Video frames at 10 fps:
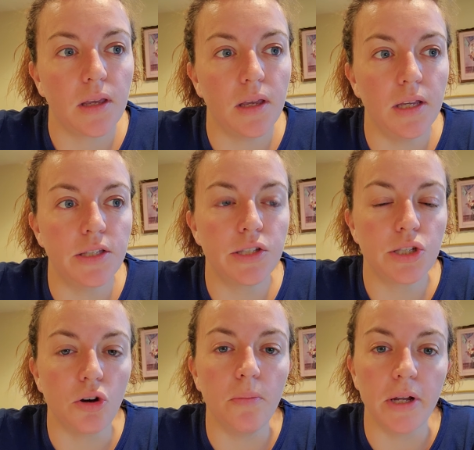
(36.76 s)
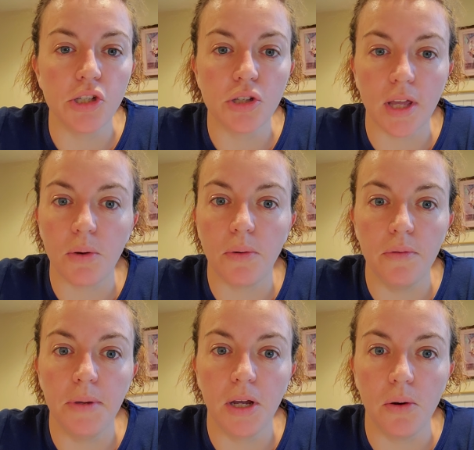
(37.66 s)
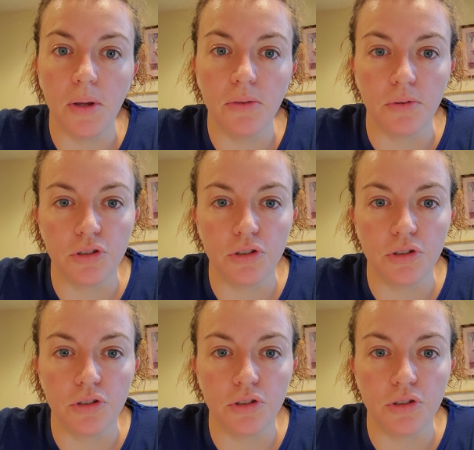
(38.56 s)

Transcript: it's so much like what we've been going through.